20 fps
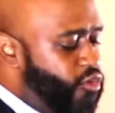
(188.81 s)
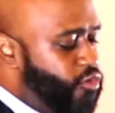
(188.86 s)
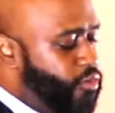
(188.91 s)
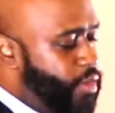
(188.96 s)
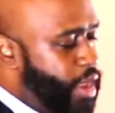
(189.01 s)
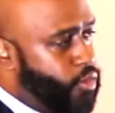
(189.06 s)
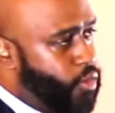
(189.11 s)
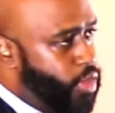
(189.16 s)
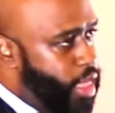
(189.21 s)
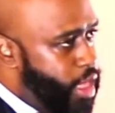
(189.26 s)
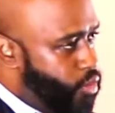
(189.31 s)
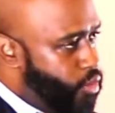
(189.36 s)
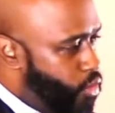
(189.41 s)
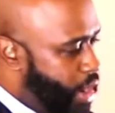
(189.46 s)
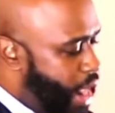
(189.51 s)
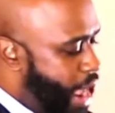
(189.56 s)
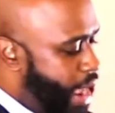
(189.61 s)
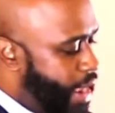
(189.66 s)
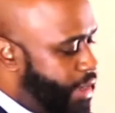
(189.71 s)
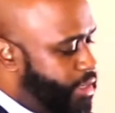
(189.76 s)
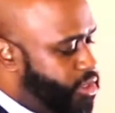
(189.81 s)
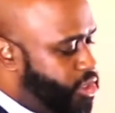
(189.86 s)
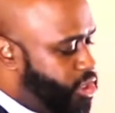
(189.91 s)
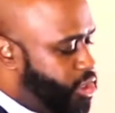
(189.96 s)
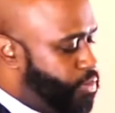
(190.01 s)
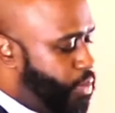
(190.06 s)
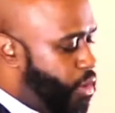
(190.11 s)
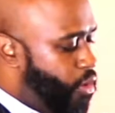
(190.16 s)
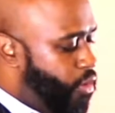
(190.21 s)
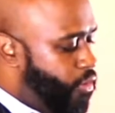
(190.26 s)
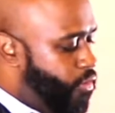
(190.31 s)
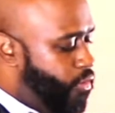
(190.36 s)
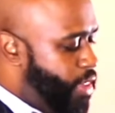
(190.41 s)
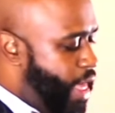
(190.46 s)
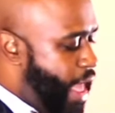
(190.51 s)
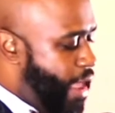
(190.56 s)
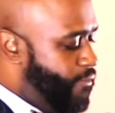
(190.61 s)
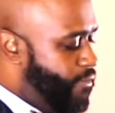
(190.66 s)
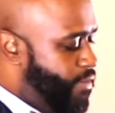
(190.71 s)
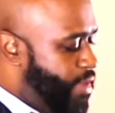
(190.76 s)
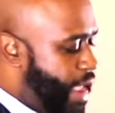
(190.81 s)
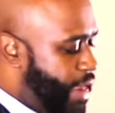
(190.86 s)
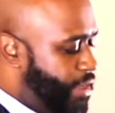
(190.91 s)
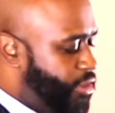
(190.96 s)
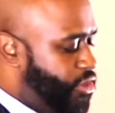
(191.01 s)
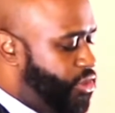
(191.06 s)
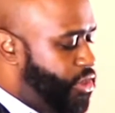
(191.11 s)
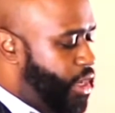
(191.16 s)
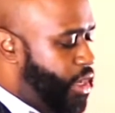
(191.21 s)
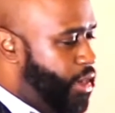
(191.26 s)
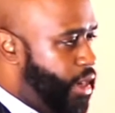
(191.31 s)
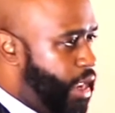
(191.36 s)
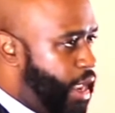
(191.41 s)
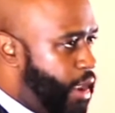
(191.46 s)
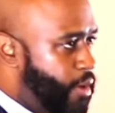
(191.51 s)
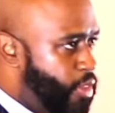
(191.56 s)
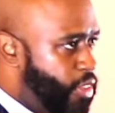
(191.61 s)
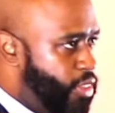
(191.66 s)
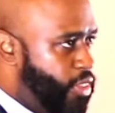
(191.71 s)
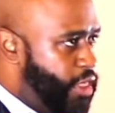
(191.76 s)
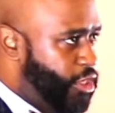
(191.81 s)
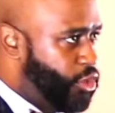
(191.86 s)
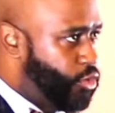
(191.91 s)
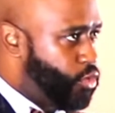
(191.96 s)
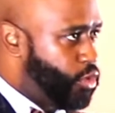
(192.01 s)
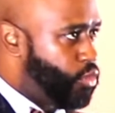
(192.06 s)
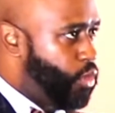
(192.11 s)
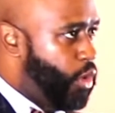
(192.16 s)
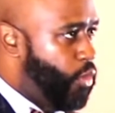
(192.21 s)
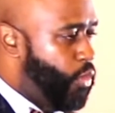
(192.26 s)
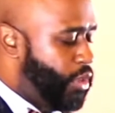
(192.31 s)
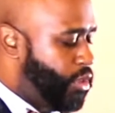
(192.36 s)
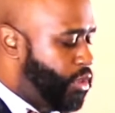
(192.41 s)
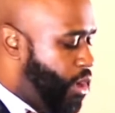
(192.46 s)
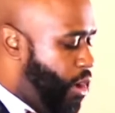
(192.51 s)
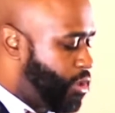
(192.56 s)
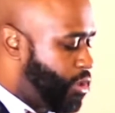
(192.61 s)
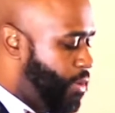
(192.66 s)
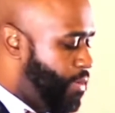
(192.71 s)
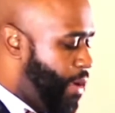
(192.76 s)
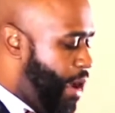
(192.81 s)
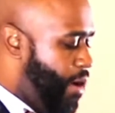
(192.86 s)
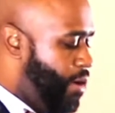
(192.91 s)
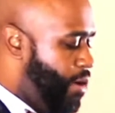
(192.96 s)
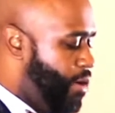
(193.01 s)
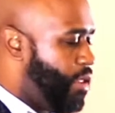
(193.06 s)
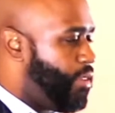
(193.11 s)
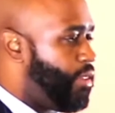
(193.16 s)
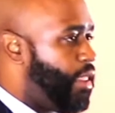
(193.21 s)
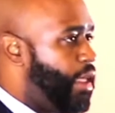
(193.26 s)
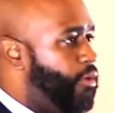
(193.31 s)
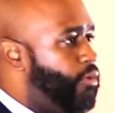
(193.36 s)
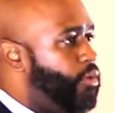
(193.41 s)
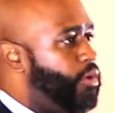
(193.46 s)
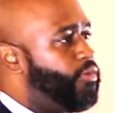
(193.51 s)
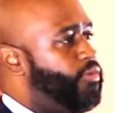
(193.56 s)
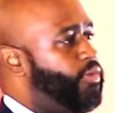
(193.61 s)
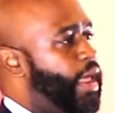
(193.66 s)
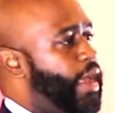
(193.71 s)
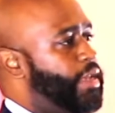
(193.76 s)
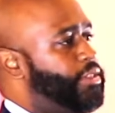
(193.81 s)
moved me. Then when I spoke that next Sunday, this was what we talked about, and they will